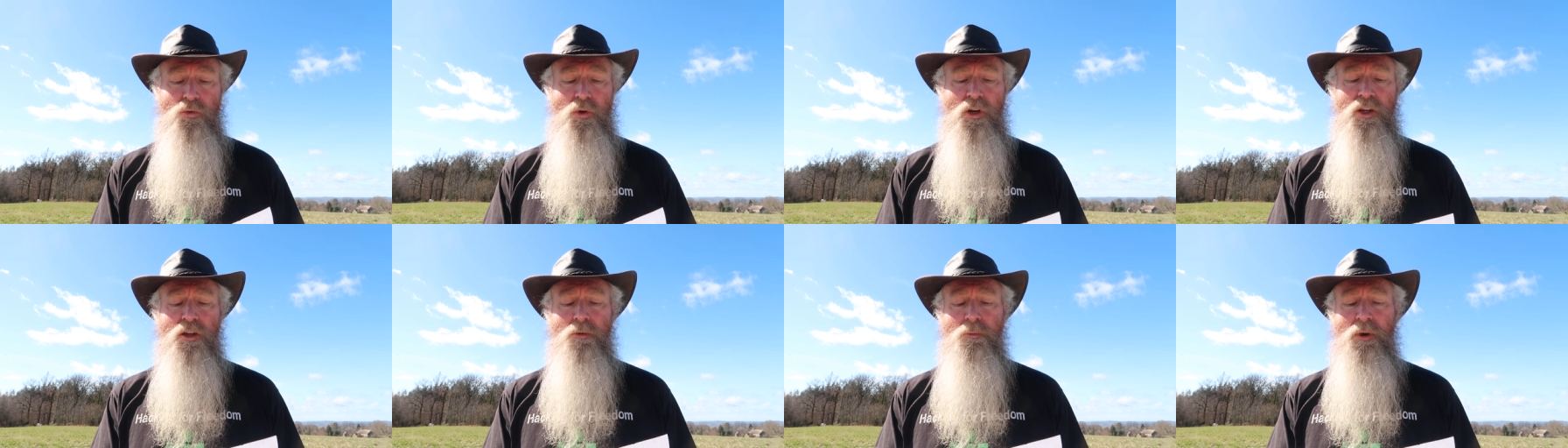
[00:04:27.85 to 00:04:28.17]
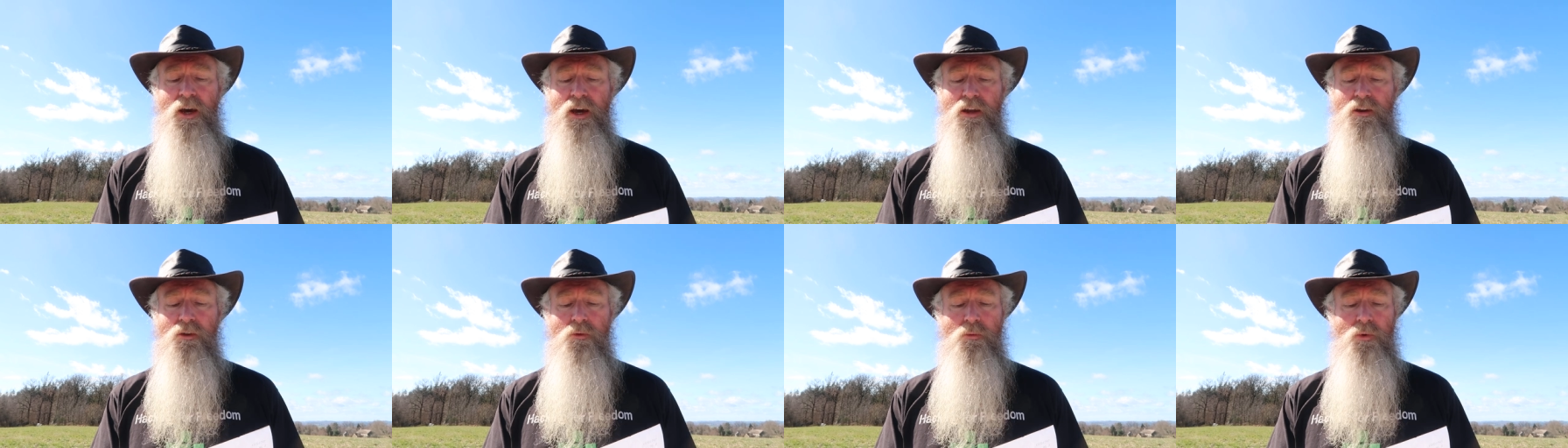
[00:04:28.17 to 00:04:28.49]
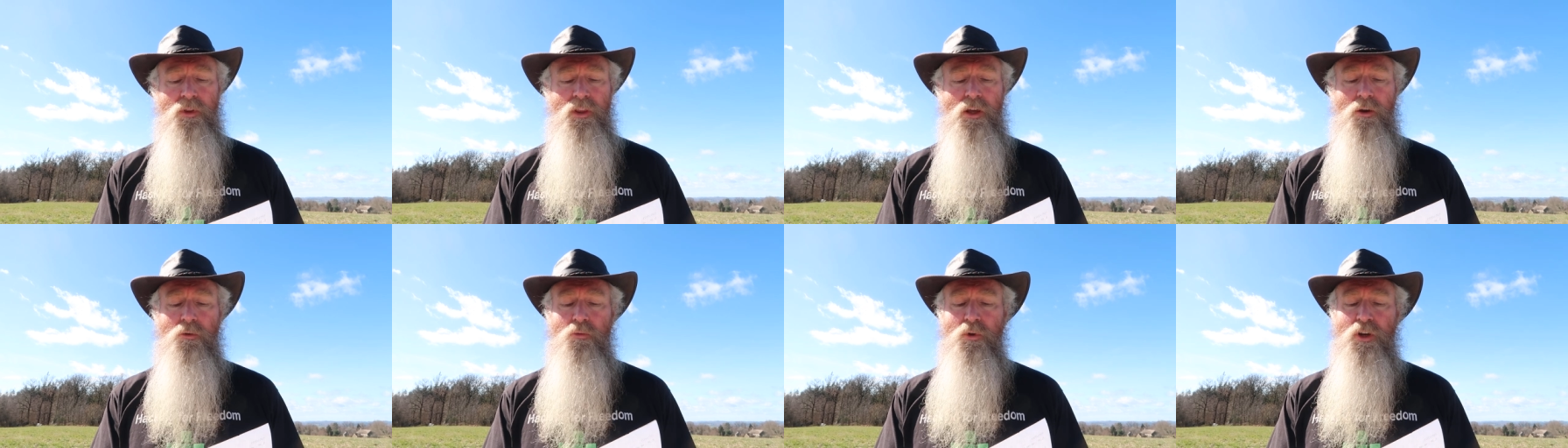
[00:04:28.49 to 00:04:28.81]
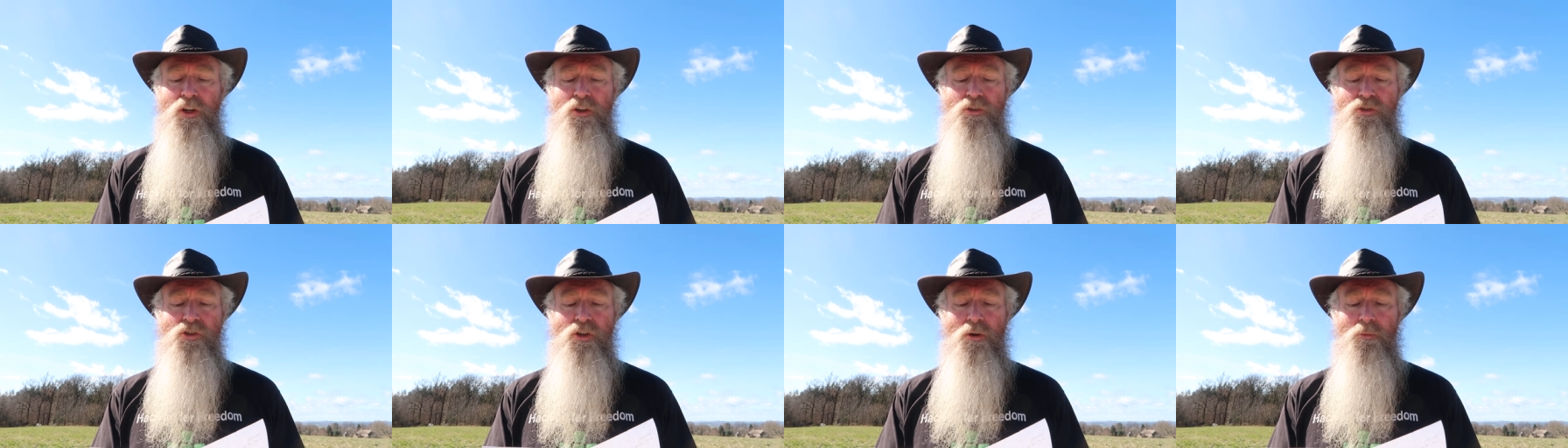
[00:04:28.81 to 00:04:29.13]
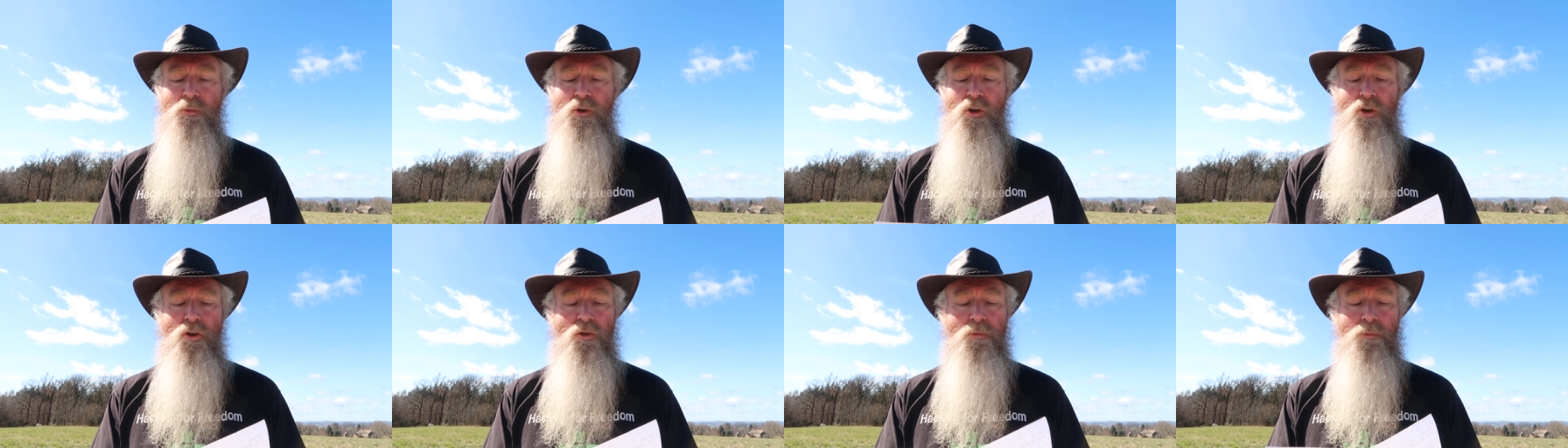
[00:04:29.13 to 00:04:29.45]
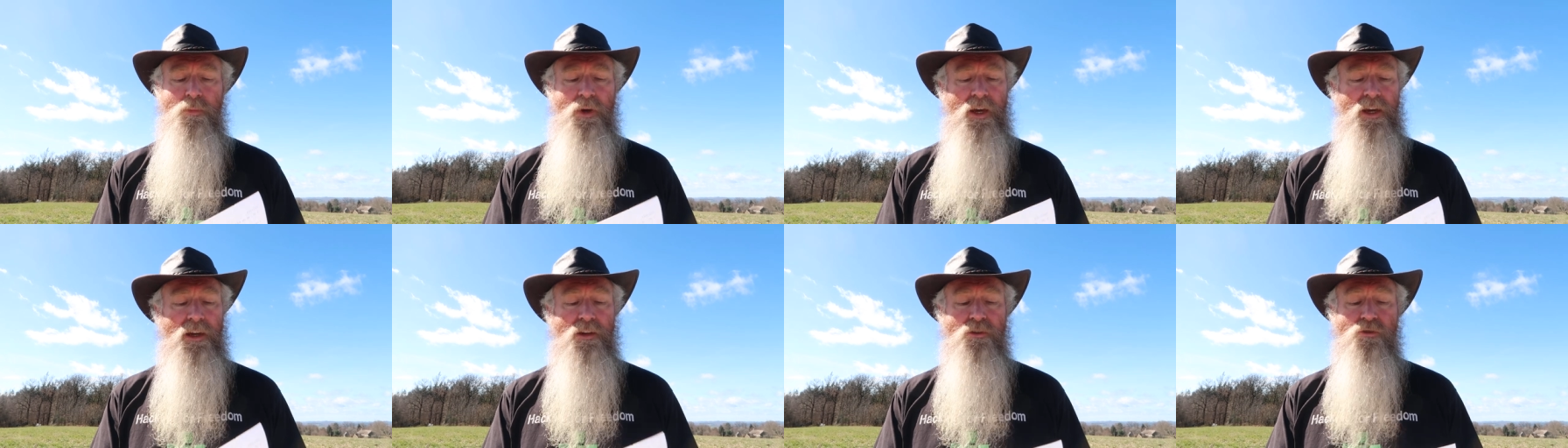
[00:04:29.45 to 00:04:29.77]
tweet about it when they reach some new
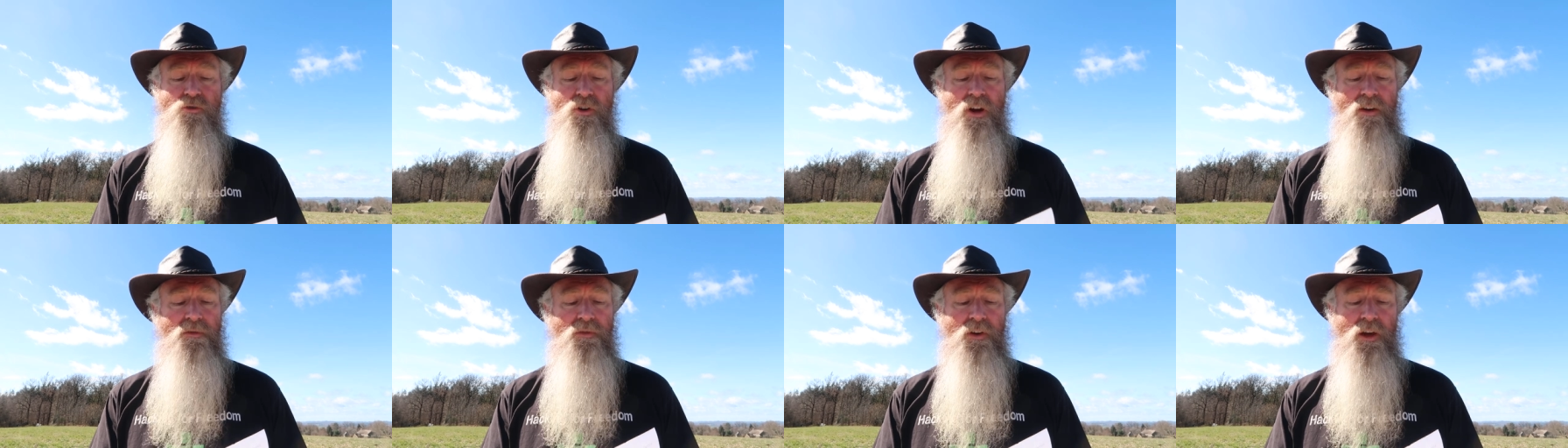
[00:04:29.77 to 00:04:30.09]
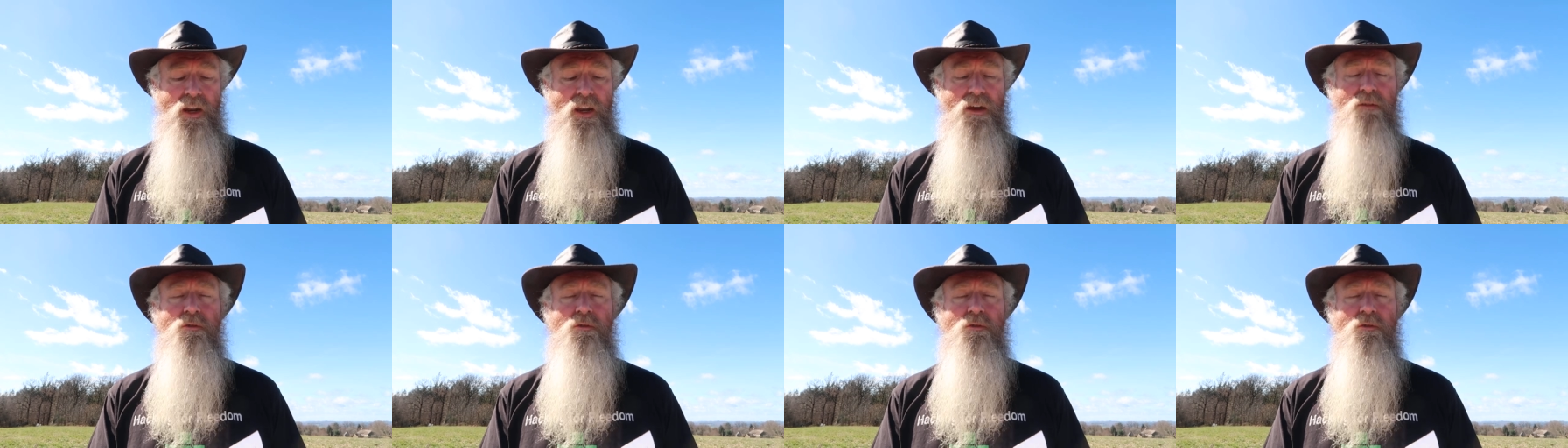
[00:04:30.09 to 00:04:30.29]
peak traffic